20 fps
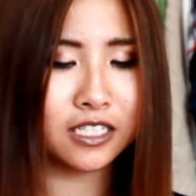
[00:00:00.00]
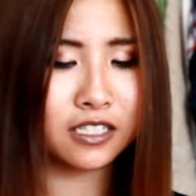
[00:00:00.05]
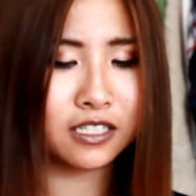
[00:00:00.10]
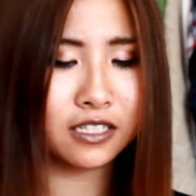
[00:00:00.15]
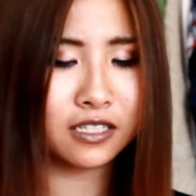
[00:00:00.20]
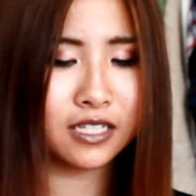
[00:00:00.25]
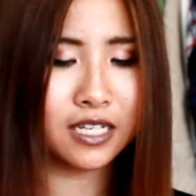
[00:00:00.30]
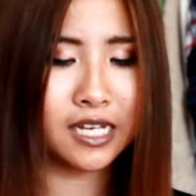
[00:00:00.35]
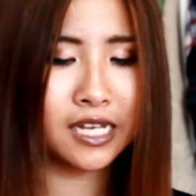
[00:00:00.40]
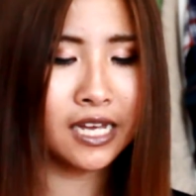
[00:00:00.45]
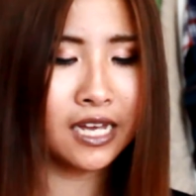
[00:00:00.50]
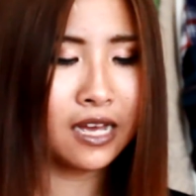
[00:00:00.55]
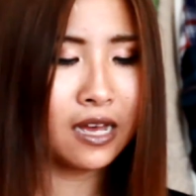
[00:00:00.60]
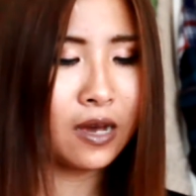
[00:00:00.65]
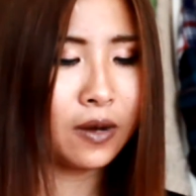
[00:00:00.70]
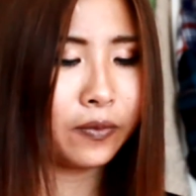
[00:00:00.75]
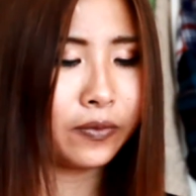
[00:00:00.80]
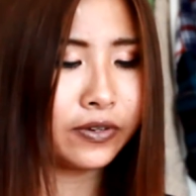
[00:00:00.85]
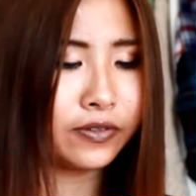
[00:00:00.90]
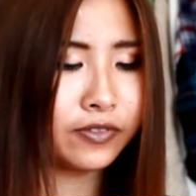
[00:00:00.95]
it's just like
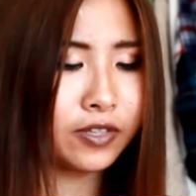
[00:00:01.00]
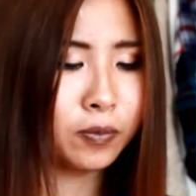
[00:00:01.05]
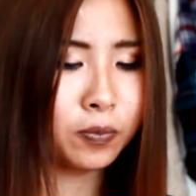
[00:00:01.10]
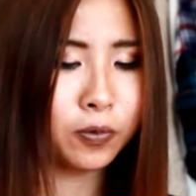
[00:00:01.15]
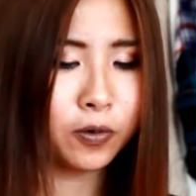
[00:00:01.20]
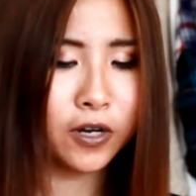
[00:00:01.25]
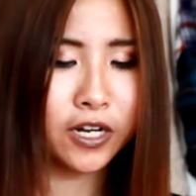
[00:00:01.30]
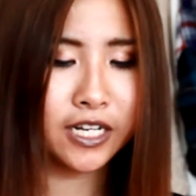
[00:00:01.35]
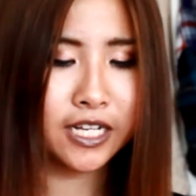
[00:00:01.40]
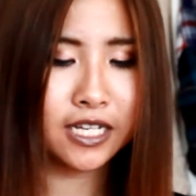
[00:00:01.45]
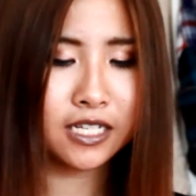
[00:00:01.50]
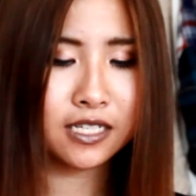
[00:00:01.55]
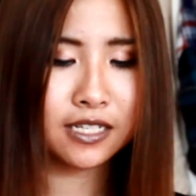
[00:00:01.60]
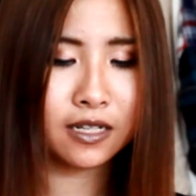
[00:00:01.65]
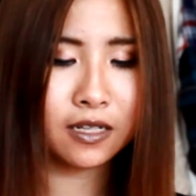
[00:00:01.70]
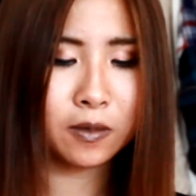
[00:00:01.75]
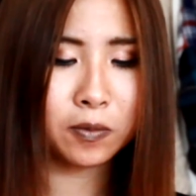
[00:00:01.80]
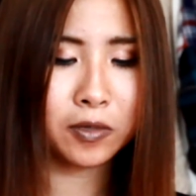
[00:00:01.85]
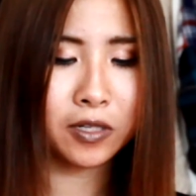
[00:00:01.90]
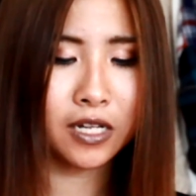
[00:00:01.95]
one of the prettiest
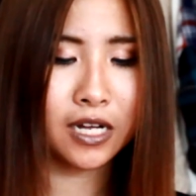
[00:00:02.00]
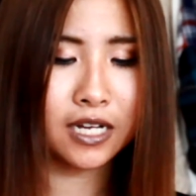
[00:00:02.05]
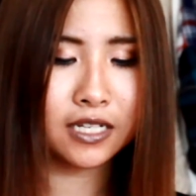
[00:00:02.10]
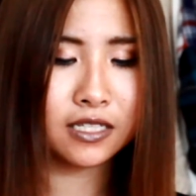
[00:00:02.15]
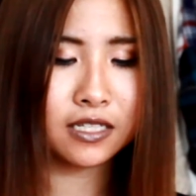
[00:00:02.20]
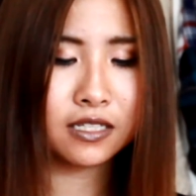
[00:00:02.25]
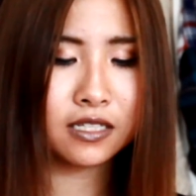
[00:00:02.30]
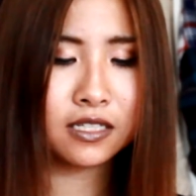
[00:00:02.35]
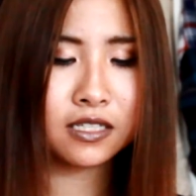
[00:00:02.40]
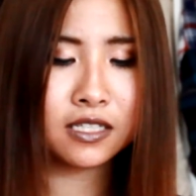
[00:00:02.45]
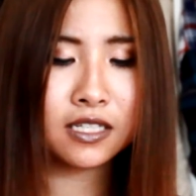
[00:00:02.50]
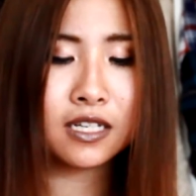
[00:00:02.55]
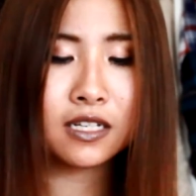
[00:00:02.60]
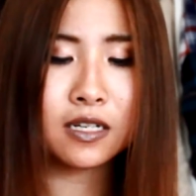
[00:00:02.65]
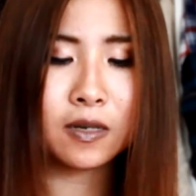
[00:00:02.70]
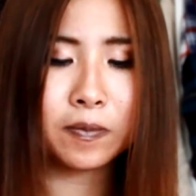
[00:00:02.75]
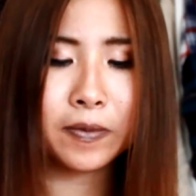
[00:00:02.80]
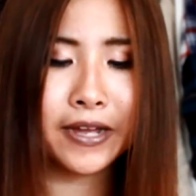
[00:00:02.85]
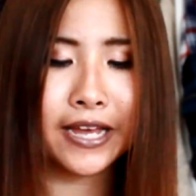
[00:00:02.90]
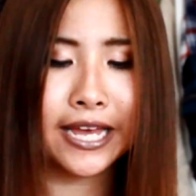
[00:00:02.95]
lip gloss this is thing
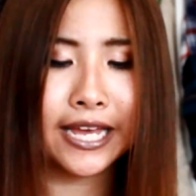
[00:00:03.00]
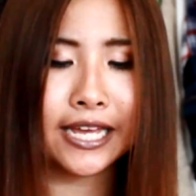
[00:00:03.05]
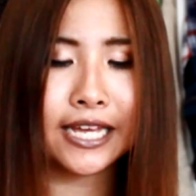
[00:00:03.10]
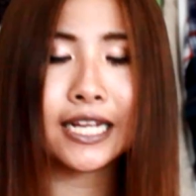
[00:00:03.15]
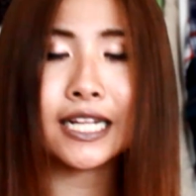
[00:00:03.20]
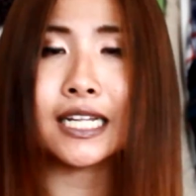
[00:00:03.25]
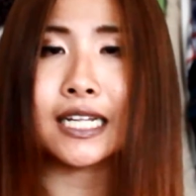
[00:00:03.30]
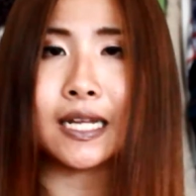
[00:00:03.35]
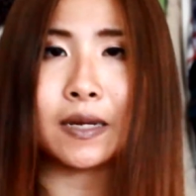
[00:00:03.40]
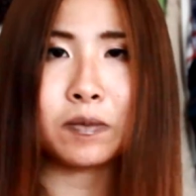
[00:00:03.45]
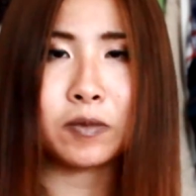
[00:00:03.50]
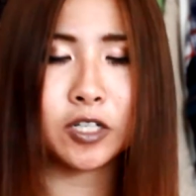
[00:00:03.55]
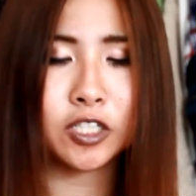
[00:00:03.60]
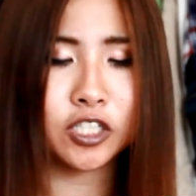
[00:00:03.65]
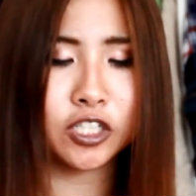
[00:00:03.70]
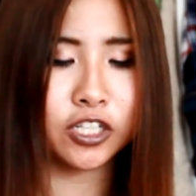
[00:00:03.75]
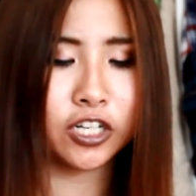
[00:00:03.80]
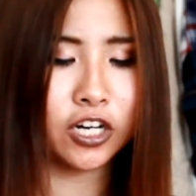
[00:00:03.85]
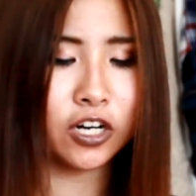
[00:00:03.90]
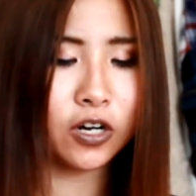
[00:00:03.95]
number 8 glamour
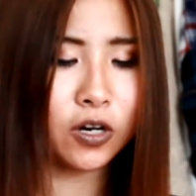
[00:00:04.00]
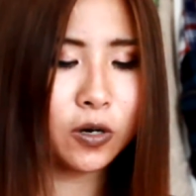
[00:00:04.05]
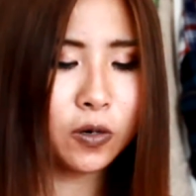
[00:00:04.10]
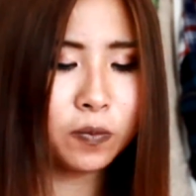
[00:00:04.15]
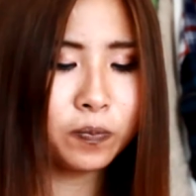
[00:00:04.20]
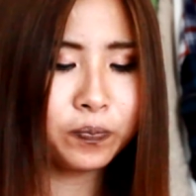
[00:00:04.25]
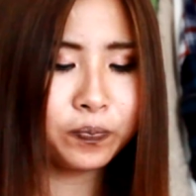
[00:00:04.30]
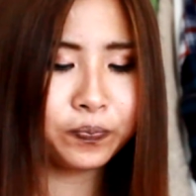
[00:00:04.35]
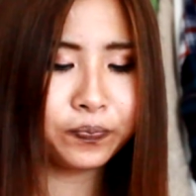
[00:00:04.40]
to go